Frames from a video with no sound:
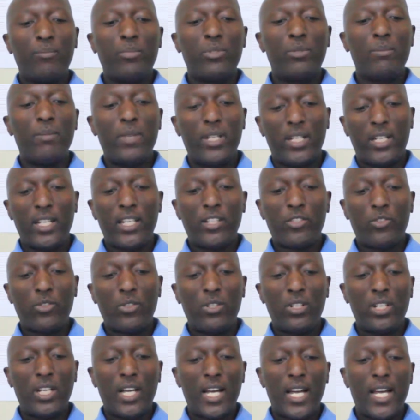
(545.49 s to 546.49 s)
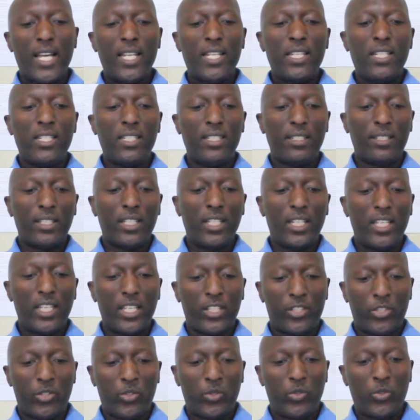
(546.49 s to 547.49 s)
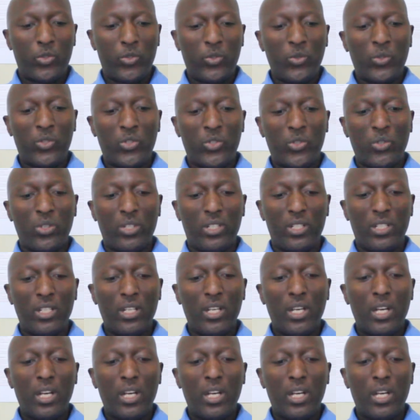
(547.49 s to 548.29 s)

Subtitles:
implementation and execution,